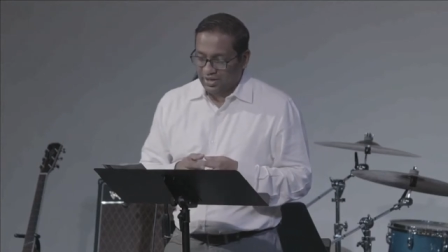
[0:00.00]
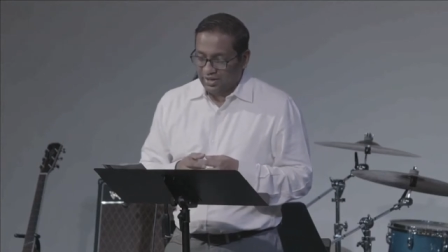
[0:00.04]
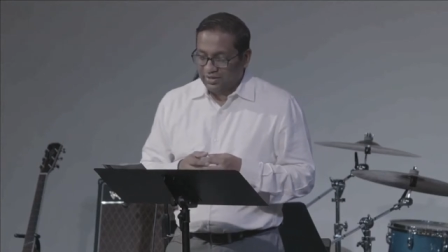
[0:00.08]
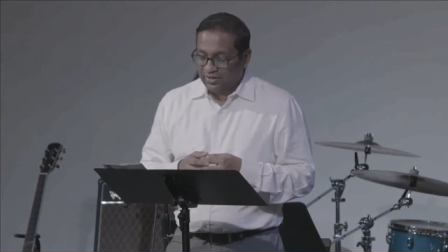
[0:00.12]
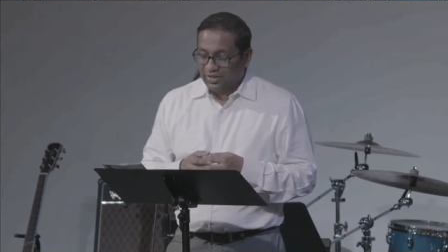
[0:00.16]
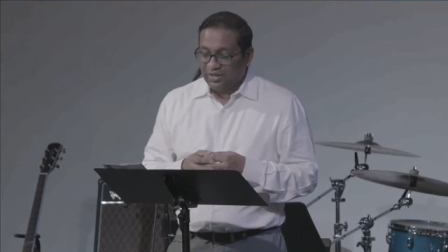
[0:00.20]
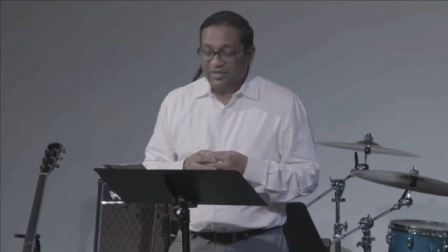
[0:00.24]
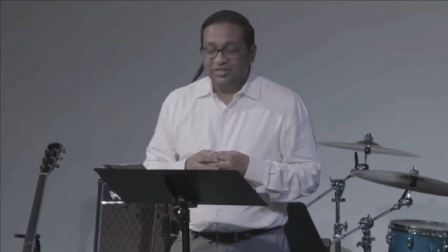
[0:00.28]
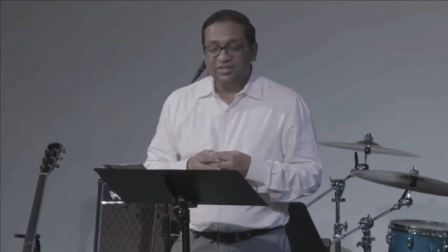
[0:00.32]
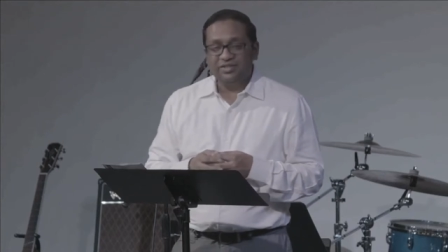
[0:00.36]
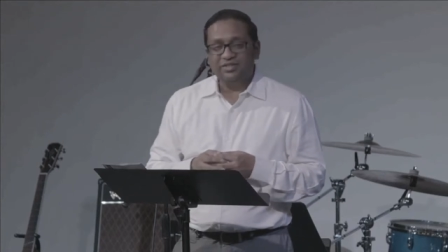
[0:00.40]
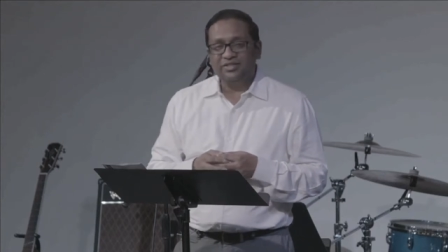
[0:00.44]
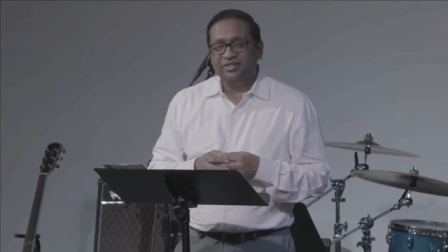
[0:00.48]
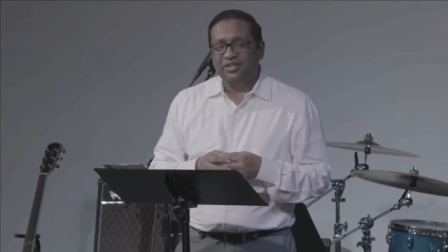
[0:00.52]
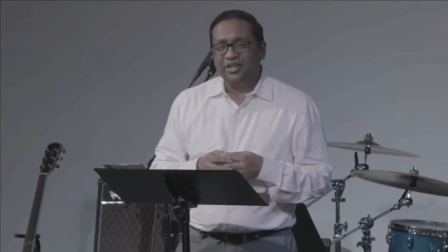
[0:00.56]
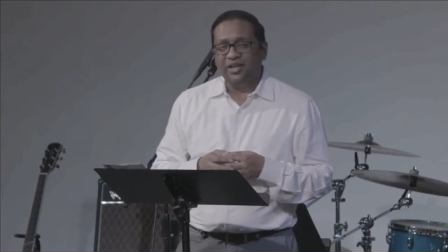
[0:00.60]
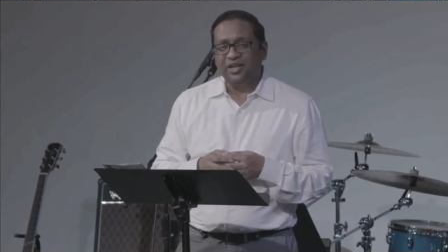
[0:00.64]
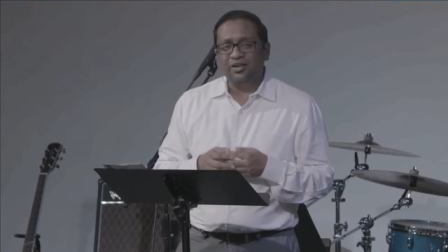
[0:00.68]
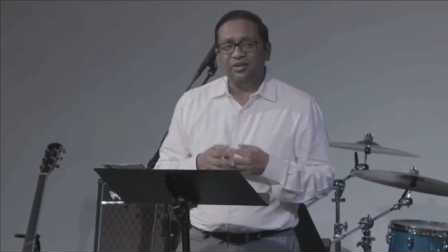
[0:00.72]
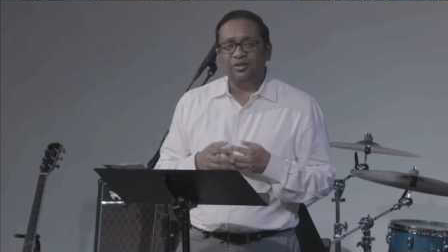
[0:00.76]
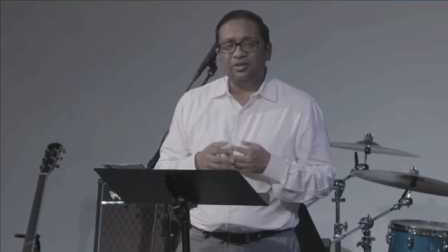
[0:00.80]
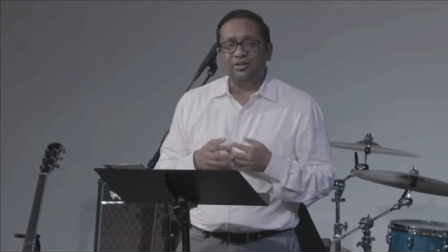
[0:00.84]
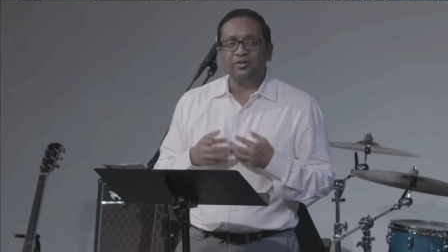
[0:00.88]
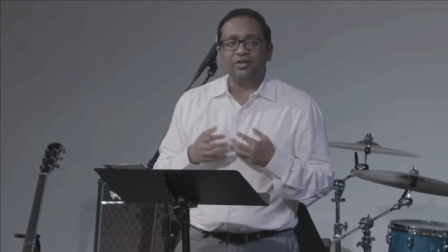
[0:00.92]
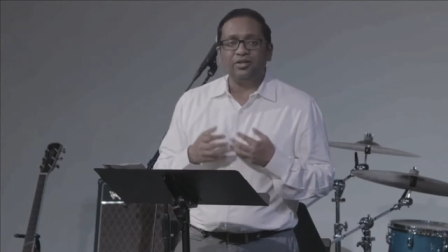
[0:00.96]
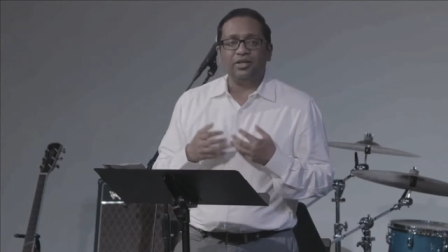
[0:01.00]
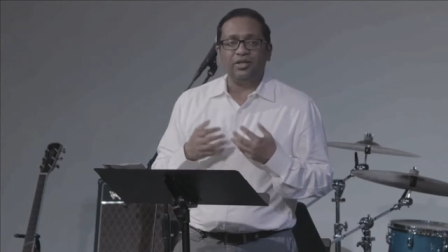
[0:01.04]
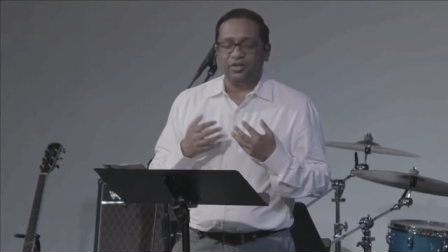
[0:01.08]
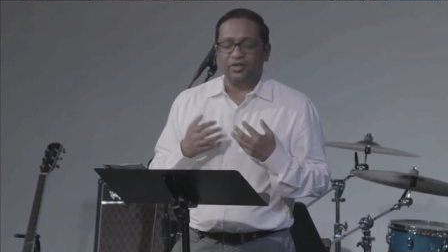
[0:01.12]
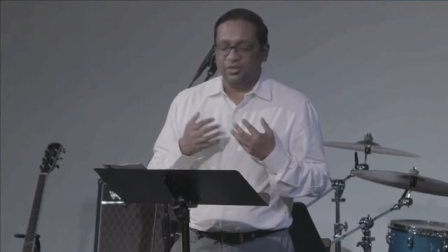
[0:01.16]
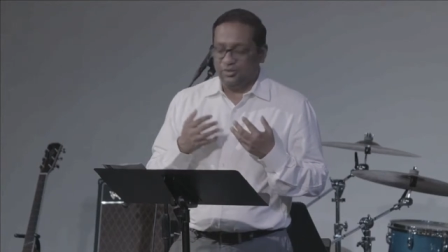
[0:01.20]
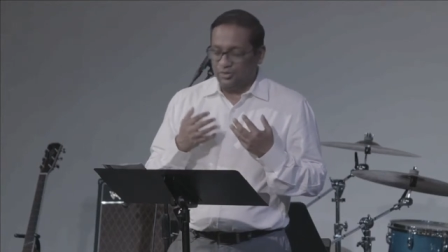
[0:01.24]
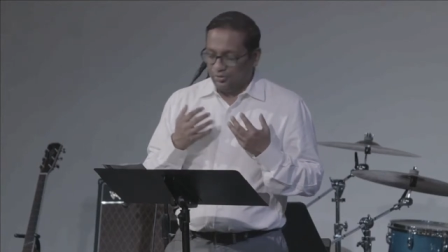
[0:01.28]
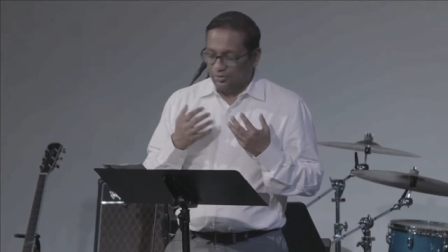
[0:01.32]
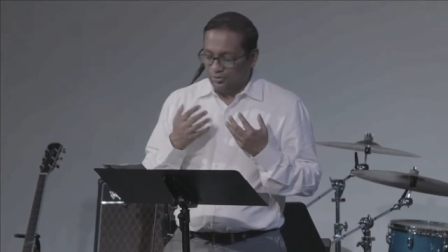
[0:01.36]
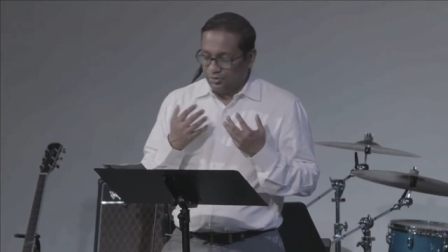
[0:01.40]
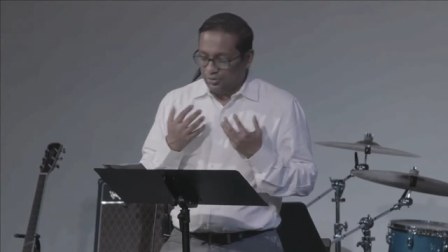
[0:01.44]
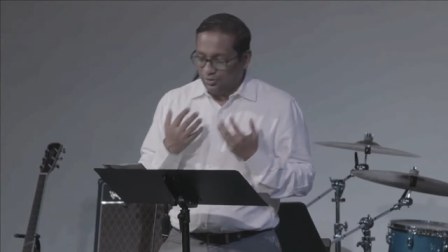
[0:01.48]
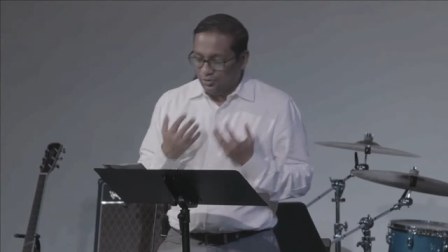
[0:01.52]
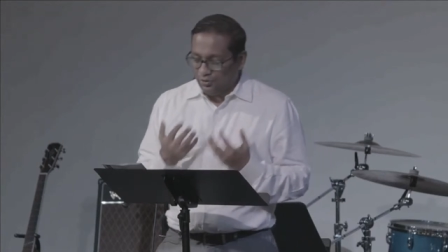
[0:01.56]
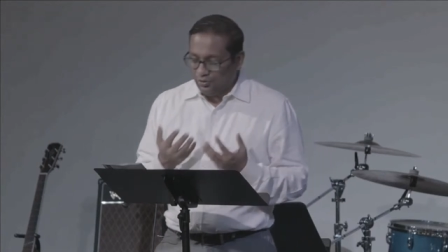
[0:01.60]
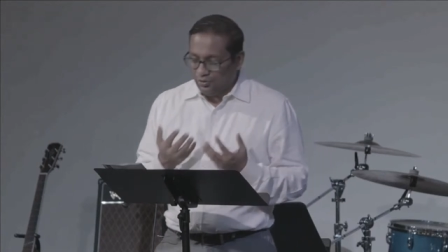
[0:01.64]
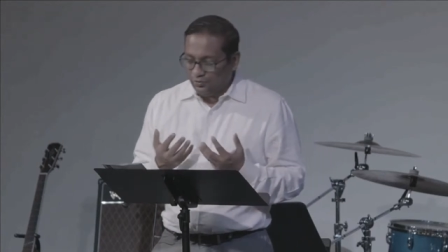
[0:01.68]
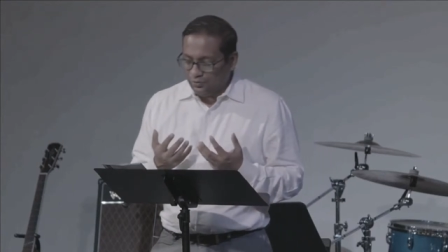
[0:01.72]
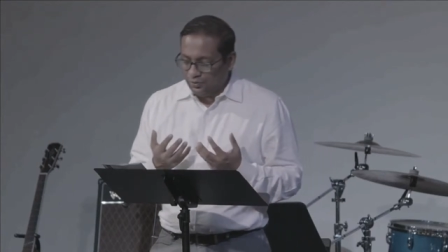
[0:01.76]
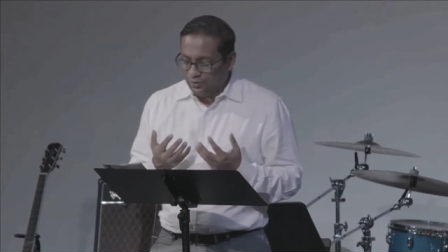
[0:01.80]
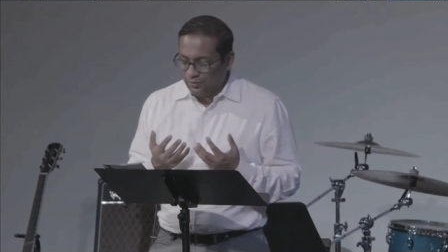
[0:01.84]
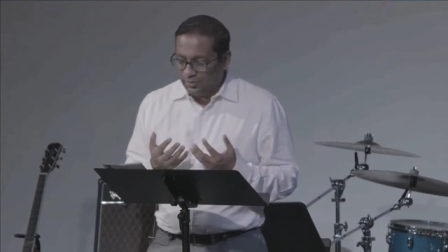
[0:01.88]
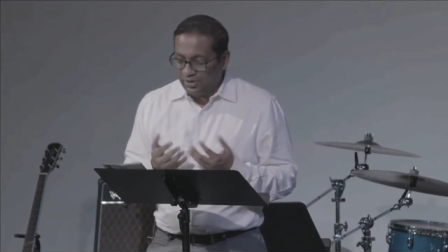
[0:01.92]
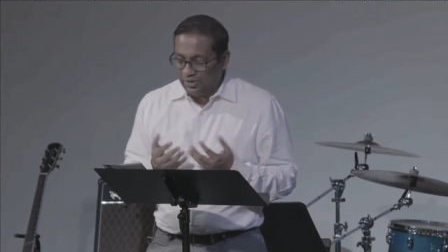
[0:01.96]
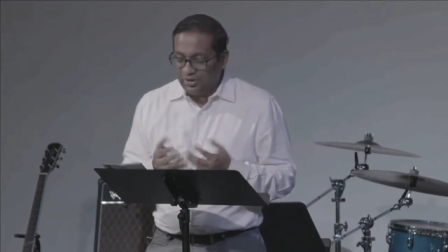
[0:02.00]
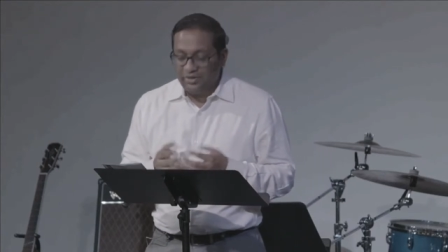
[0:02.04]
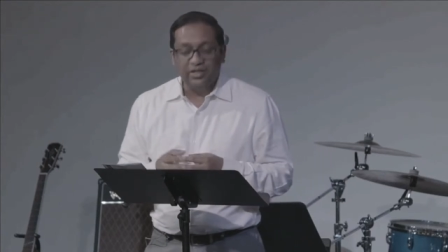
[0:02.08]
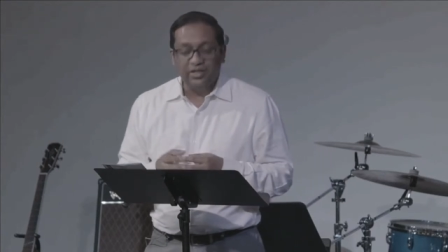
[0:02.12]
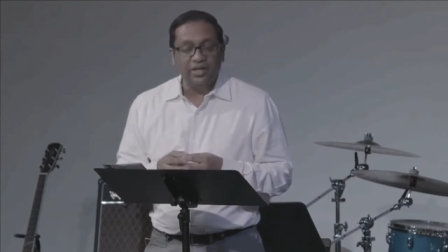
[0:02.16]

They stare, they gloat over me,